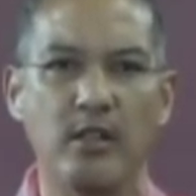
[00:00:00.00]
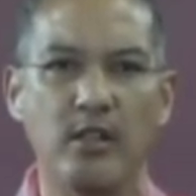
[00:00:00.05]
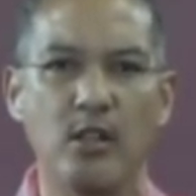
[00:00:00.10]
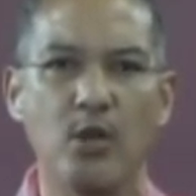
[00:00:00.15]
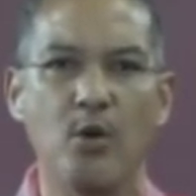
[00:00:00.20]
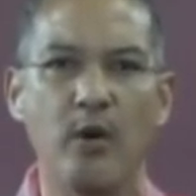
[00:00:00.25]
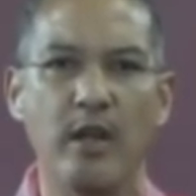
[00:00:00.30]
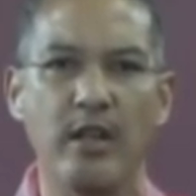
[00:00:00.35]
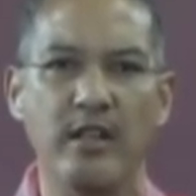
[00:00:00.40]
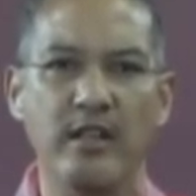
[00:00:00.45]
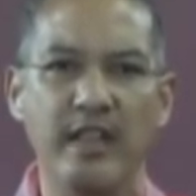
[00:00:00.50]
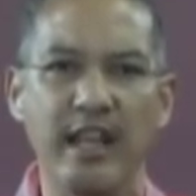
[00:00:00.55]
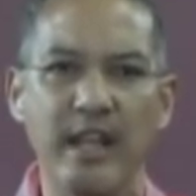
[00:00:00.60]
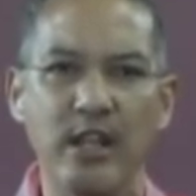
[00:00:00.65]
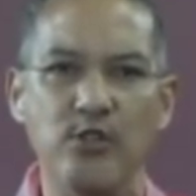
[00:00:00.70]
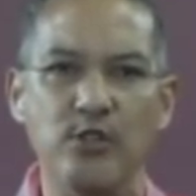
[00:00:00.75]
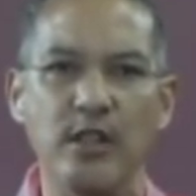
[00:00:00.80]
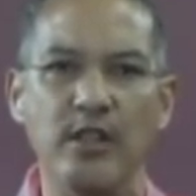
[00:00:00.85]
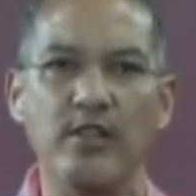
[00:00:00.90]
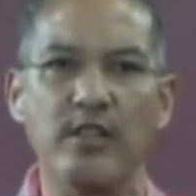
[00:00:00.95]
you are
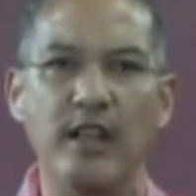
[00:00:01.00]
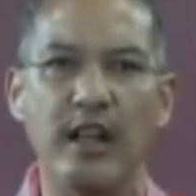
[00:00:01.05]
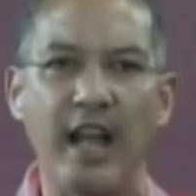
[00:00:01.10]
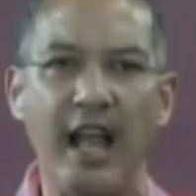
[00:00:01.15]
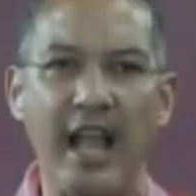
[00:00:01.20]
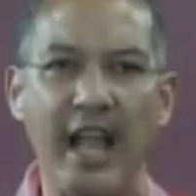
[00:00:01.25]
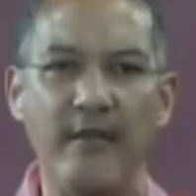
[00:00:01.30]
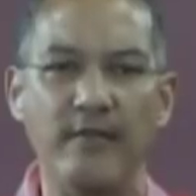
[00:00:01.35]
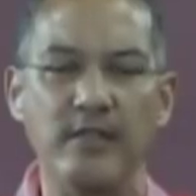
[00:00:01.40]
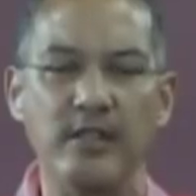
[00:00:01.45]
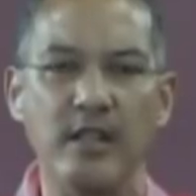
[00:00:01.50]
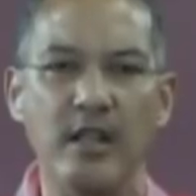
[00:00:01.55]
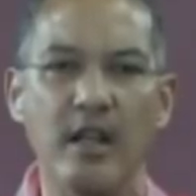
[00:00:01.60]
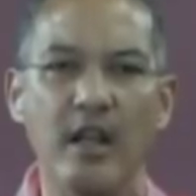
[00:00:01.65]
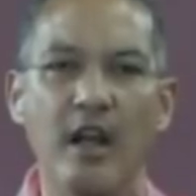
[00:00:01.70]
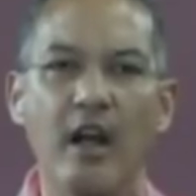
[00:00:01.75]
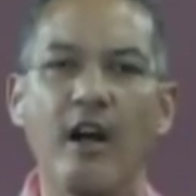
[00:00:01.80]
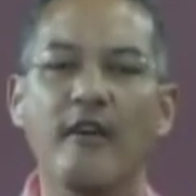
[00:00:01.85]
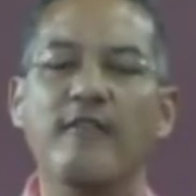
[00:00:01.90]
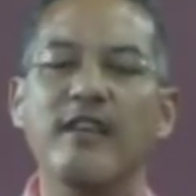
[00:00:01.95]
endangering the lives
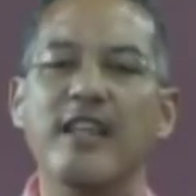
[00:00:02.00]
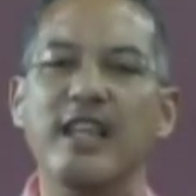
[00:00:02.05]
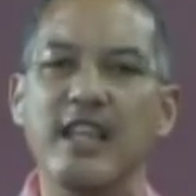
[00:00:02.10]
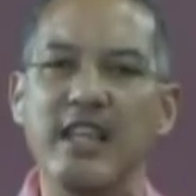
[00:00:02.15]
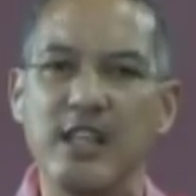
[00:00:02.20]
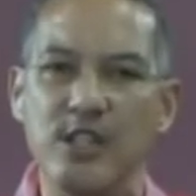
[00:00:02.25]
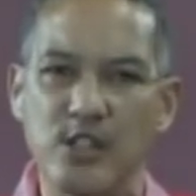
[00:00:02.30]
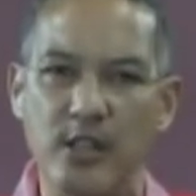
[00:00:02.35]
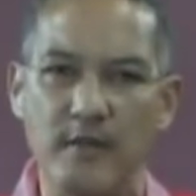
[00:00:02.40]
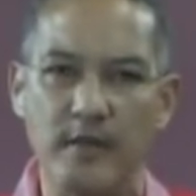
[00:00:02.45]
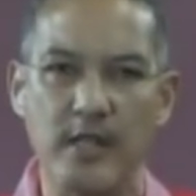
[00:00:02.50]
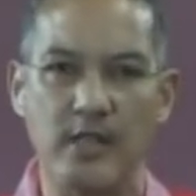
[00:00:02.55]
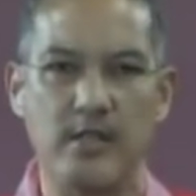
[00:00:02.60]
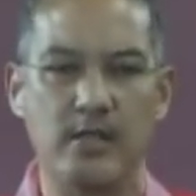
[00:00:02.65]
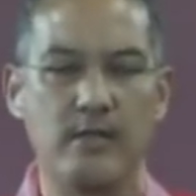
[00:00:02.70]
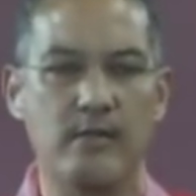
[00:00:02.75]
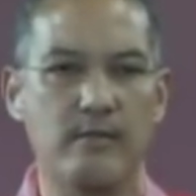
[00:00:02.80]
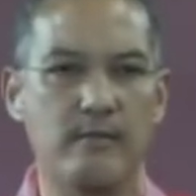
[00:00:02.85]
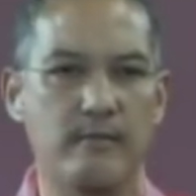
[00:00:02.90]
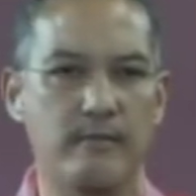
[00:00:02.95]
of each of
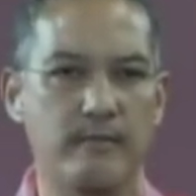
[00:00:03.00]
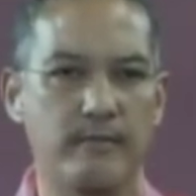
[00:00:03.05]
us.